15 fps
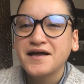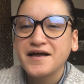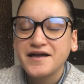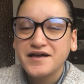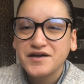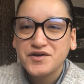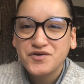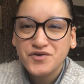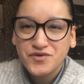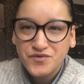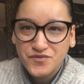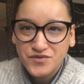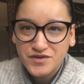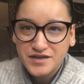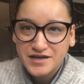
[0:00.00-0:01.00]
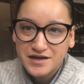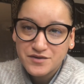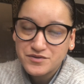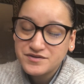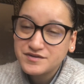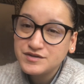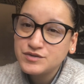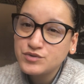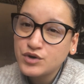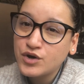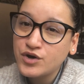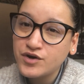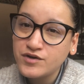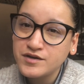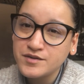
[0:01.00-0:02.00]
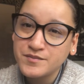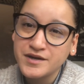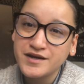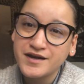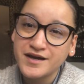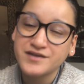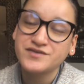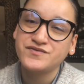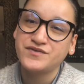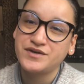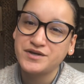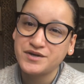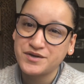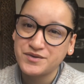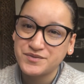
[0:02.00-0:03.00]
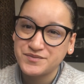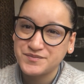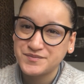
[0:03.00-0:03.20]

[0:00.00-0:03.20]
And hopefully I will see you all in my next video.